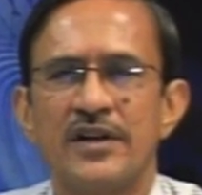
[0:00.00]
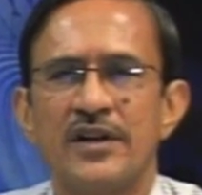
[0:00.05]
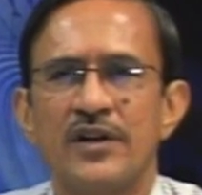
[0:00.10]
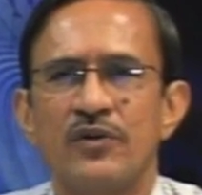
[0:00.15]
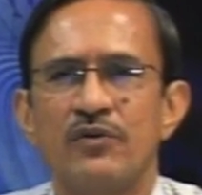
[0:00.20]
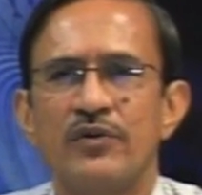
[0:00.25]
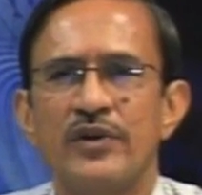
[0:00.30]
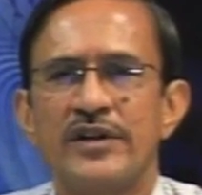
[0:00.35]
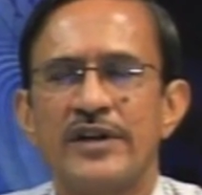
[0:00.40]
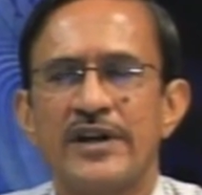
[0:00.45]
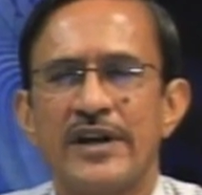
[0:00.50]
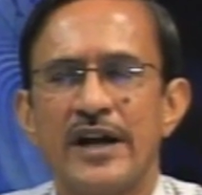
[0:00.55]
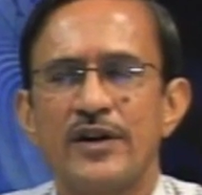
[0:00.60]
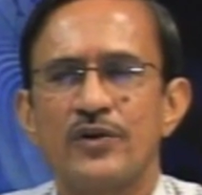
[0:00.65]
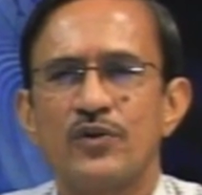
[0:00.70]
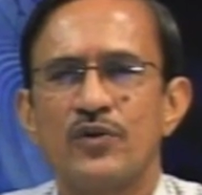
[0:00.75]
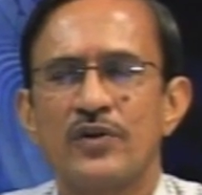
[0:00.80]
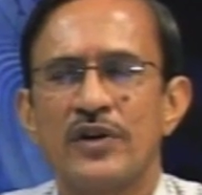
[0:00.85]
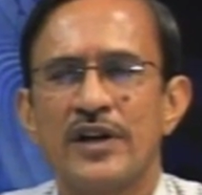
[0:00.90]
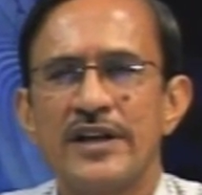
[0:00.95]
we try
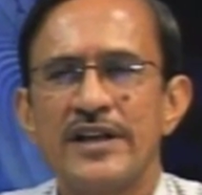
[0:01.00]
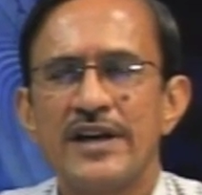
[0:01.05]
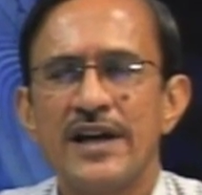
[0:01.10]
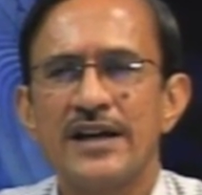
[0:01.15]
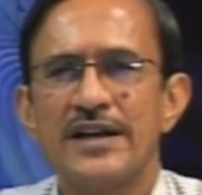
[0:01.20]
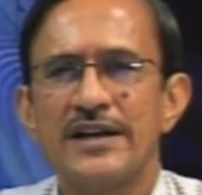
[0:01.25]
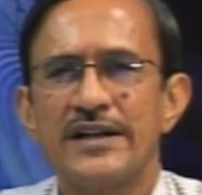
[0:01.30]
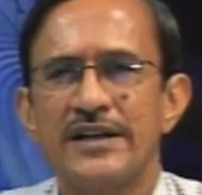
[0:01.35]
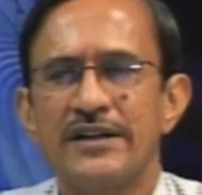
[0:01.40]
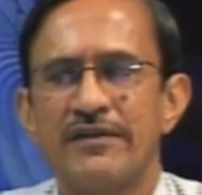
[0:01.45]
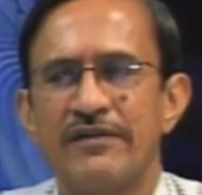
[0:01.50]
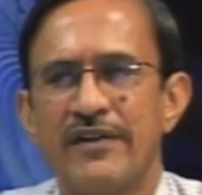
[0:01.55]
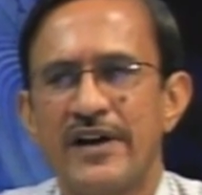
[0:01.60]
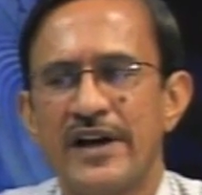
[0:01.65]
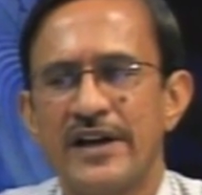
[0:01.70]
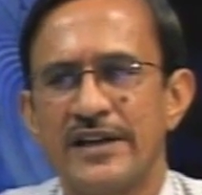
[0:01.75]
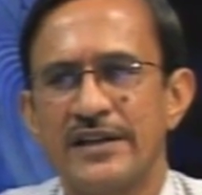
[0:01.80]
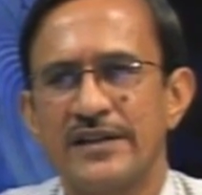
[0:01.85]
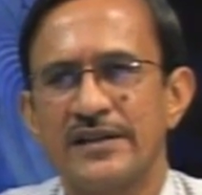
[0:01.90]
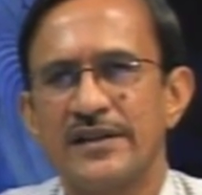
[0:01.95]
to clearly
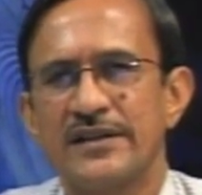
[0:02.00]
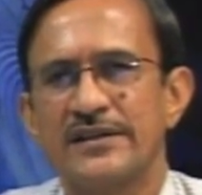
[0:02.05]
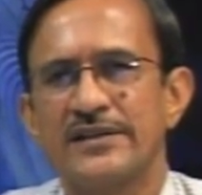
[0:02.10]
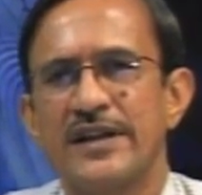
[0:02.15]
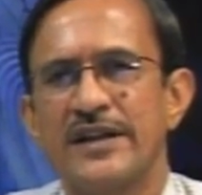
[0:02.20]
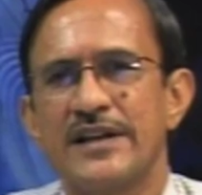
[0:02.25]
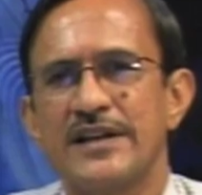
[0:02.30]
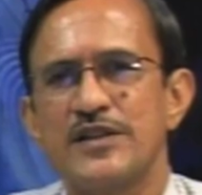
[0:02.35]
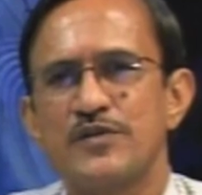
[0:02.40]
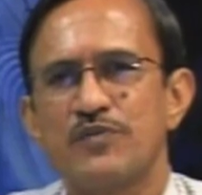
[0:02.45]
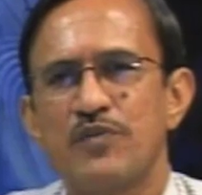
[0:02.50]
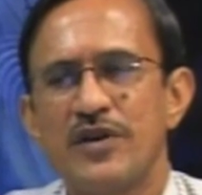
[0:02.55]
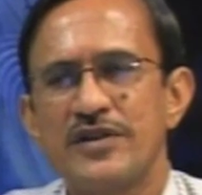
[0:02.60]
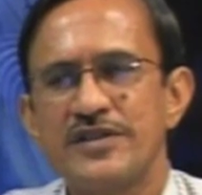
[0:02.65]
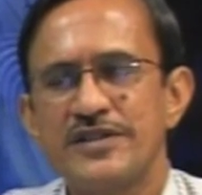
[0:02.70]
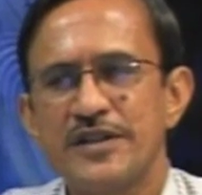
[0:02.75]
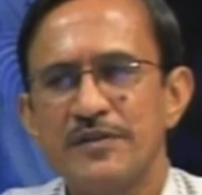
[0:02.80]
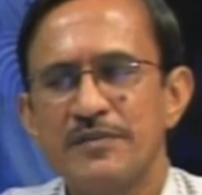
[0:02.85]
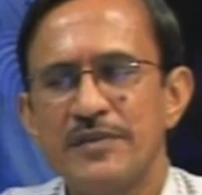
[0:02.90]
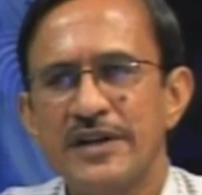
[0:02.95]
define the
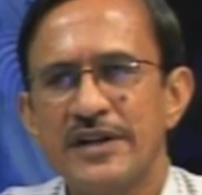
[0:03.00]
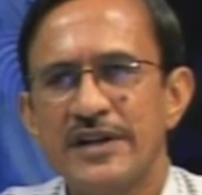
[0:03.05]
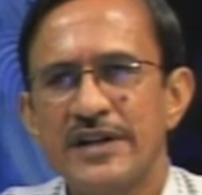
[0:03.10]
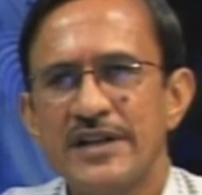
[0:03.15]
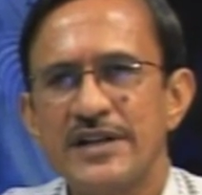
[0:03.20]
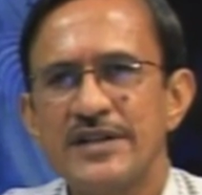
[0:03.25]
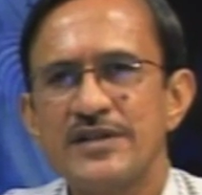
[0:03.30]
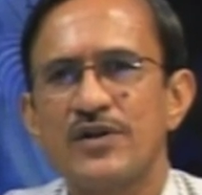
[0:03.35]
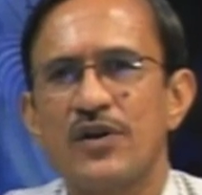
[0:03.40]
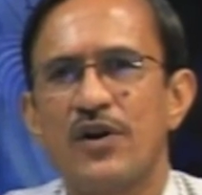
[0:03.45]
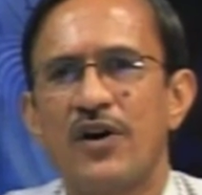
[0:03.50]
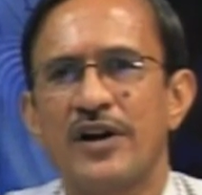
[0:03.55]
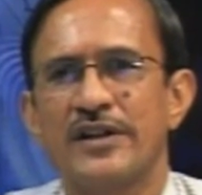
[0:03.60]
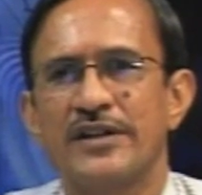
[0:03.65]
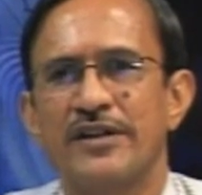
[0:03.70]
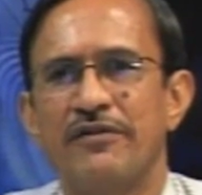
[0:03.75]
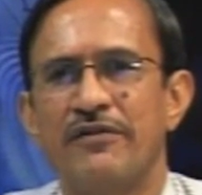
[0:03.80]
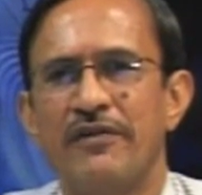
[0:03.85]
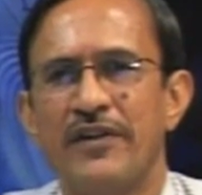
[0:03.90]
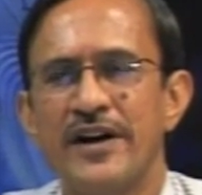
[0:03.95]
responsibilities or the
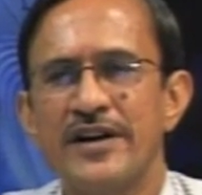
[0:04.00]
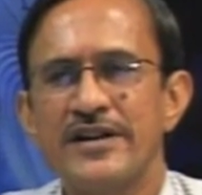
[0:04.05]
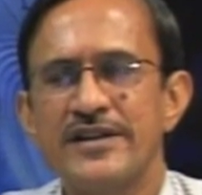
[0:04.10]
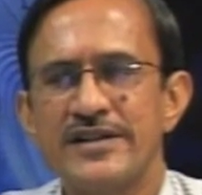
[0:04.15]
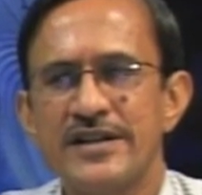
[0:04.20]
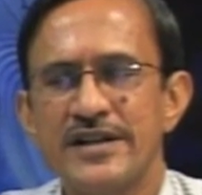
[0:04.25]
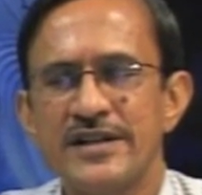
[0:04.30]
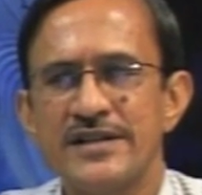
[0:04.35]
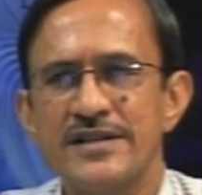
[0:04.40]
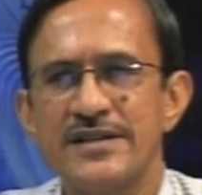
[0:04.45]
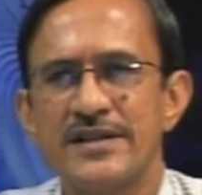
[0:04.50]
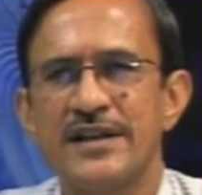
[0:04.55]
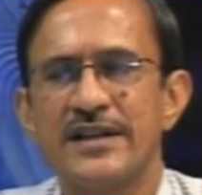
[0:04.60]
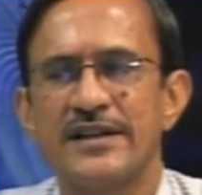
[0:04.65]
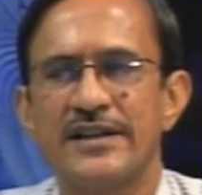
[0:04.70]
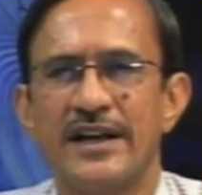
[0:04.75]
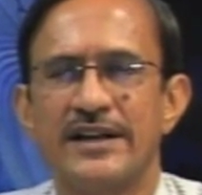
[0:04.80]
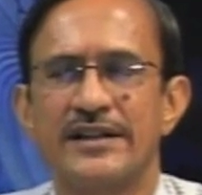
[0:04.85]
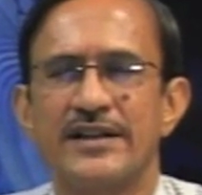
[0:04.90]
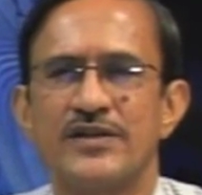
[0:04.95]
functions
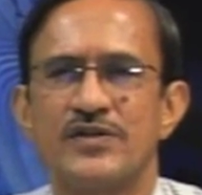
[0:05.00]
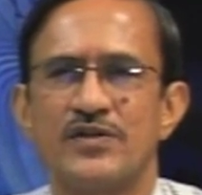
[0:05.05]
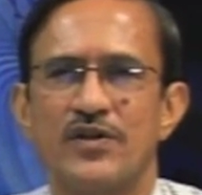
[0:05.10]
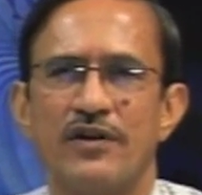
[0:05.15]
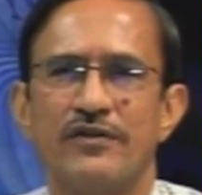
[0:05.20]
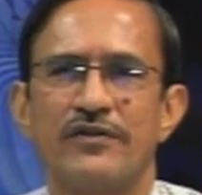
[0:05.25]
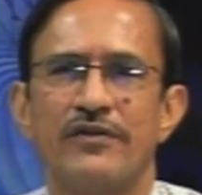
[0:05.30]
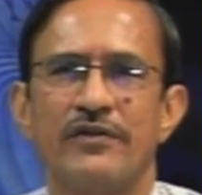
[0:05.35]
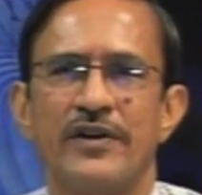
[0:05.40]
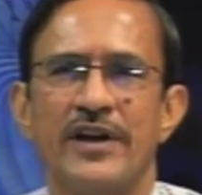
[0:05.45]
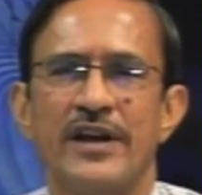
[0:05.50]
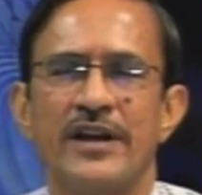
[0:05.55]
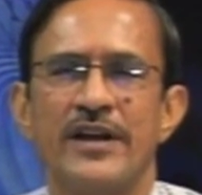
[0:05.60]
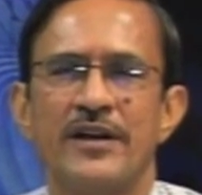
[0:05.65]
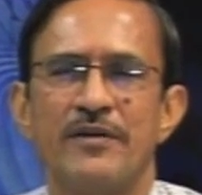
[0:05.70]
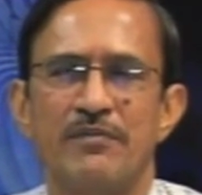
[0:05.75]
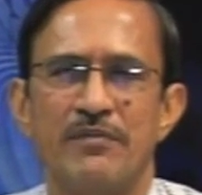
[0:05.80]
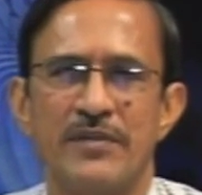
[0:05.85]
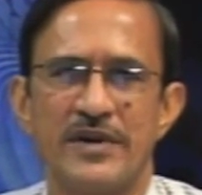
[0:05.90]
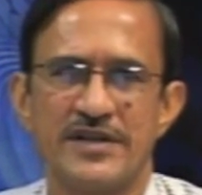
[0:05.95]
that the software
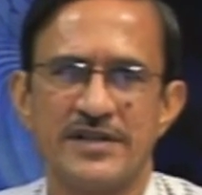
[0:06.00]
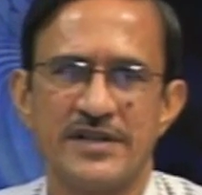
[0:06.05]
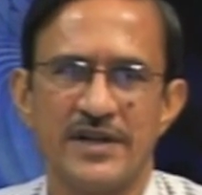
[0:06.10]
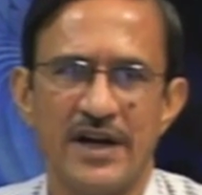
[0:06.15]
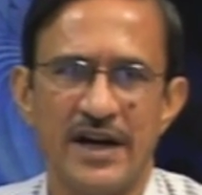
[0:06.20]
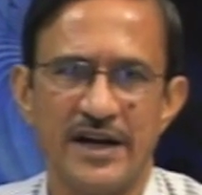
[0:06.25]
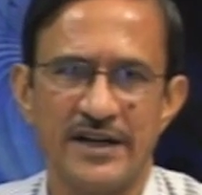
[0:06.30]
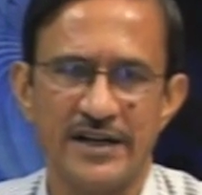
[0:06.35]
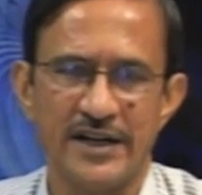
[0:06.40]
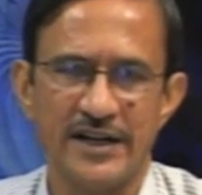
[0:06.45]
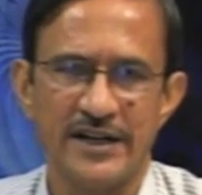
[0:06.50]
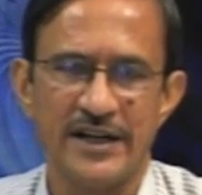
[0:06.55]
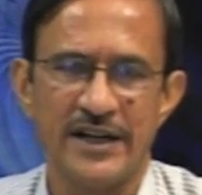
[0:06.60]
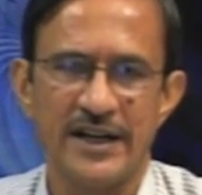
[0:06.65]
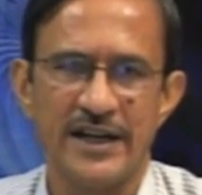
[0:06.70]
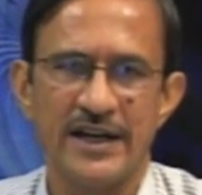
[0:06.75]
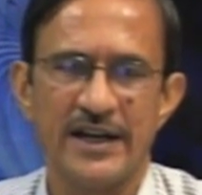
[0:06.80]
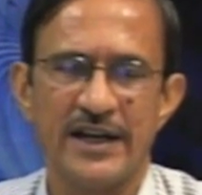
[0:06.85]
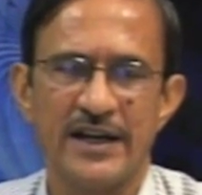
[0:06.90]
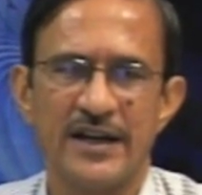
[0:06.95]
must
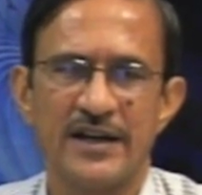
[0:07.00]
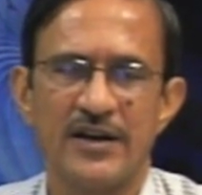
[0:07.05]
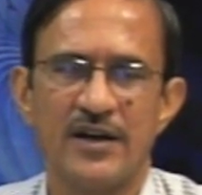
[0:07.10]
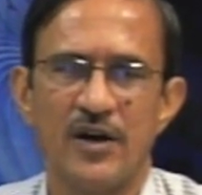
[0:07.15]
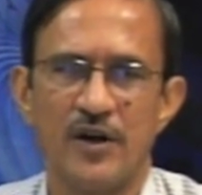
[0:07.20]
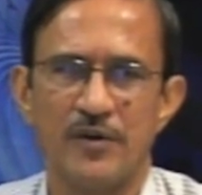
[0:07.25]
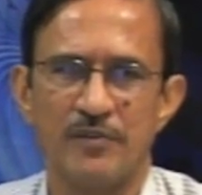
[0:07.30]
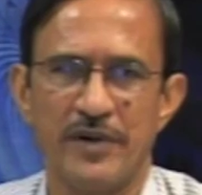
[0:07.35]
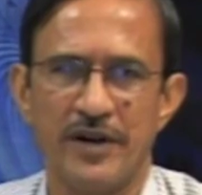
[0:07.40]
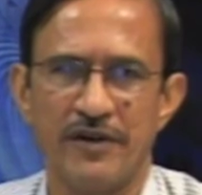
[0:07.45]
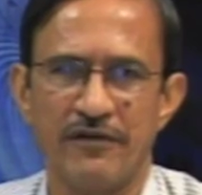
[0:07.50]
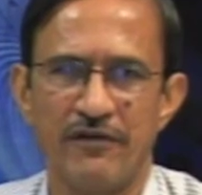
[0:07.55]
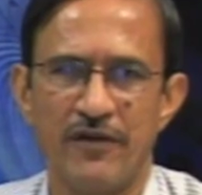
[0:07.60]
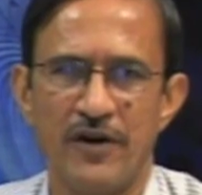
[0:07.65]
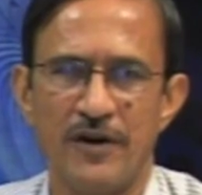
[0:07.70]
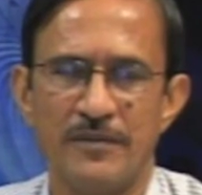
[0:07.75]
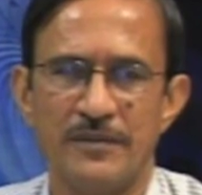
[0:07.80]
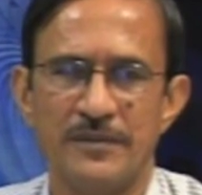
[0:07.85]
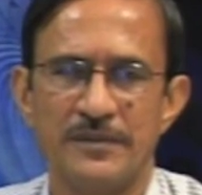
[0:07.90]
undertake or perform.